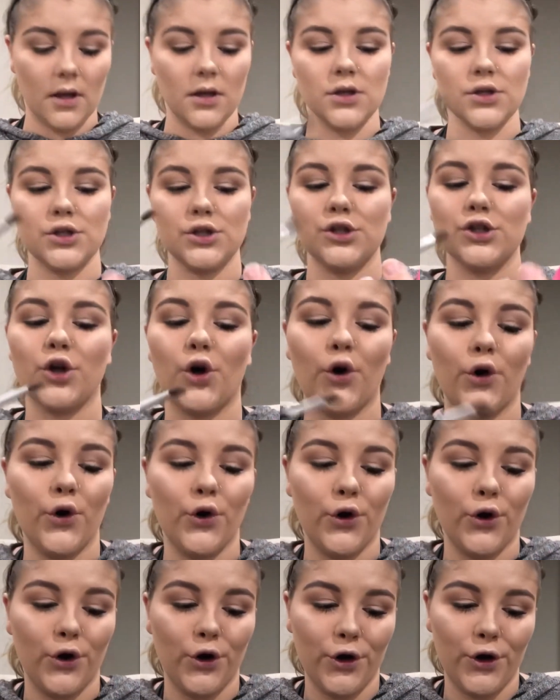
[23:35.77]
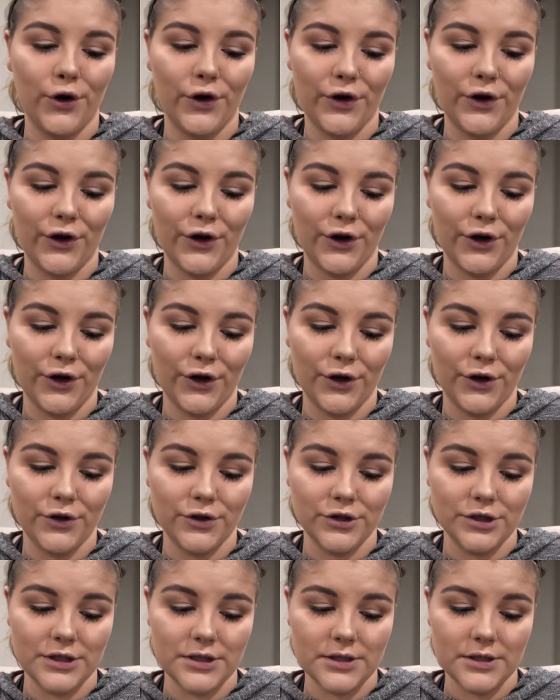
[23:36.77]
So
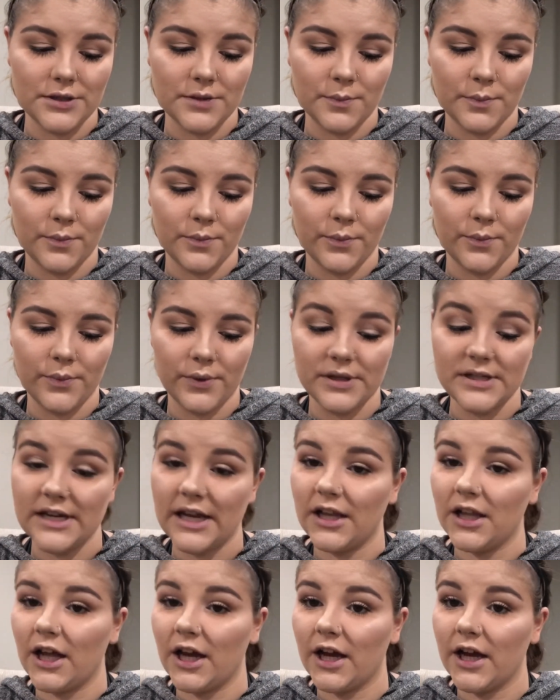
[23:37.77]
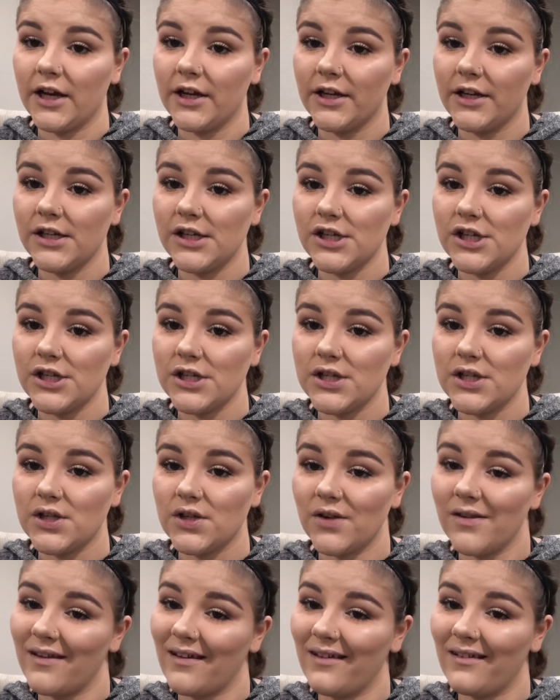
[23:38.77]
I'll just pretend like I didn't just do
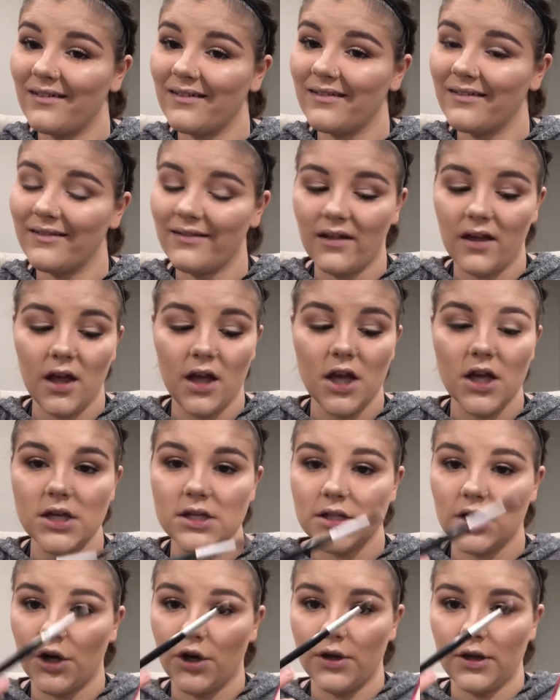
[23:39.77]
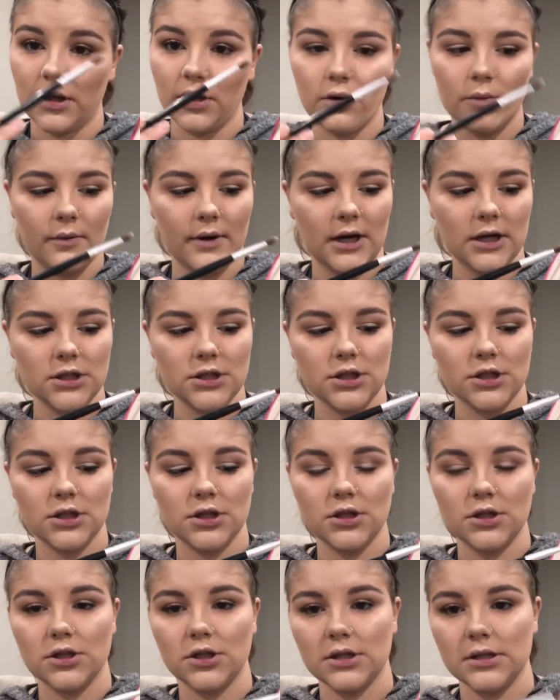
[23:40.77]
that. So the little brush,
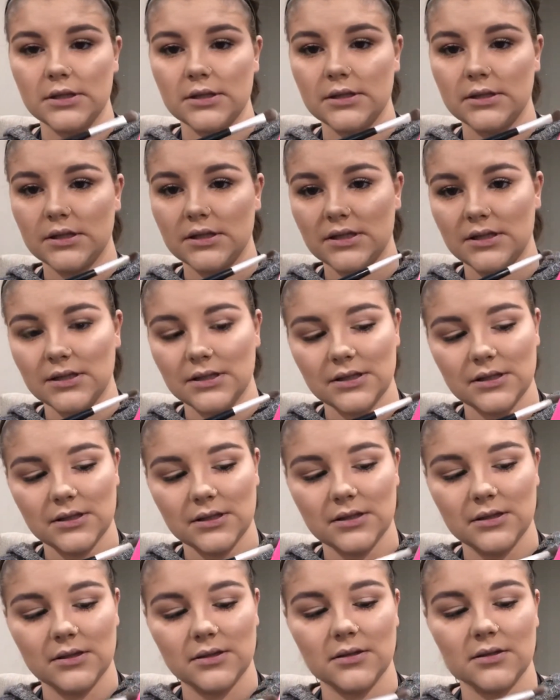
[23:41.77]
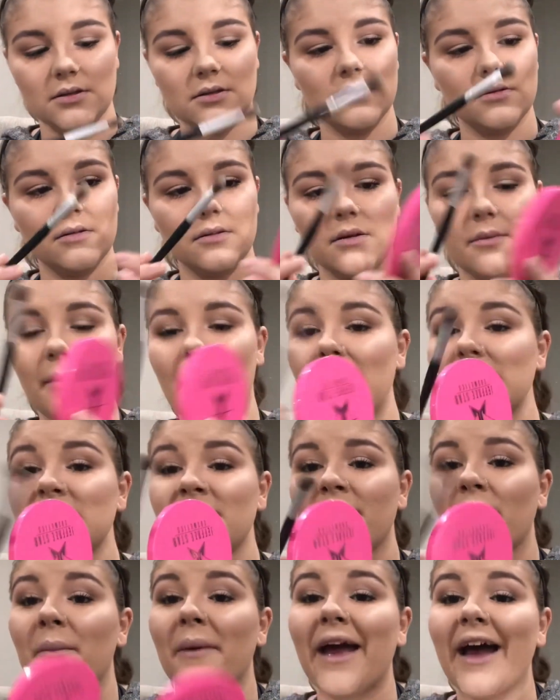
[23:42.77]
just a
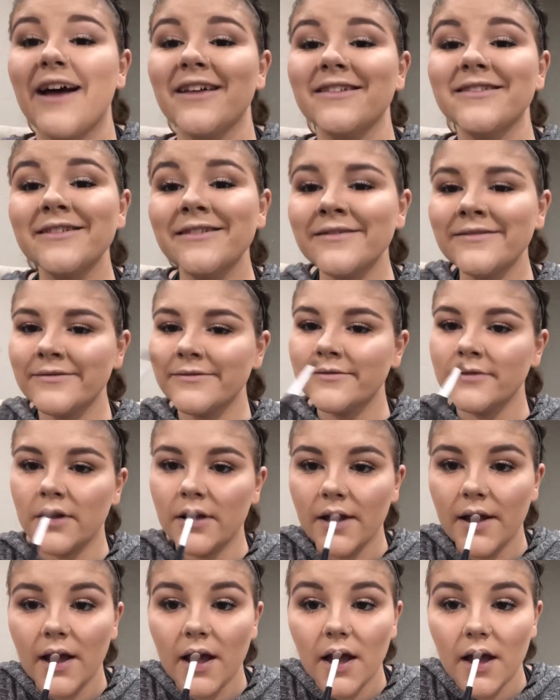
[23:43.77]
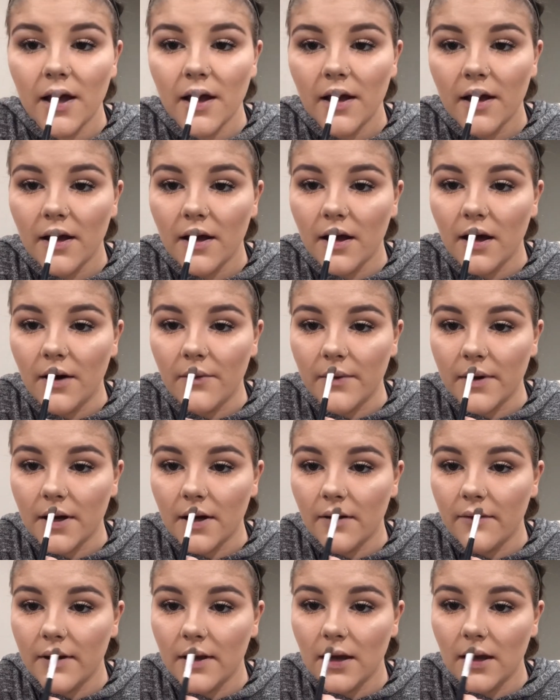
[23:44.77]
massive amount, and we're
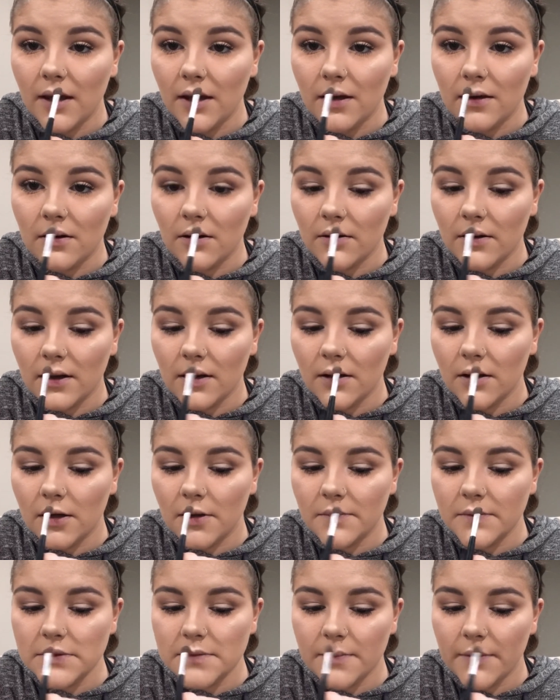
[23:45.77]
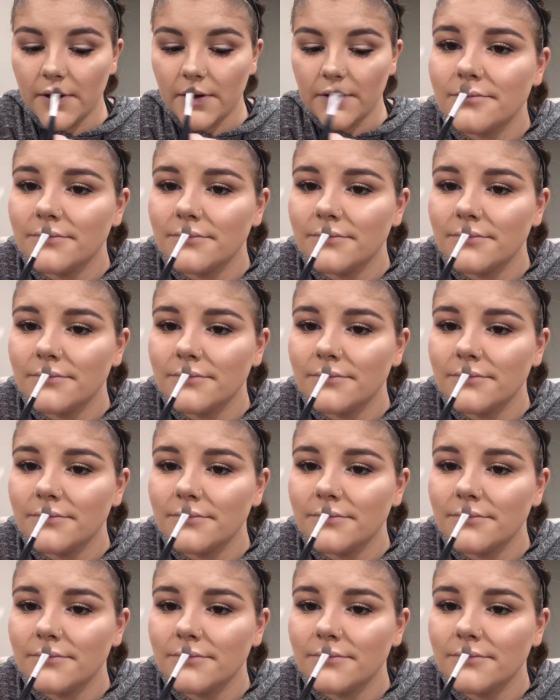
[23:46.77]
going in on that Cupid's bow.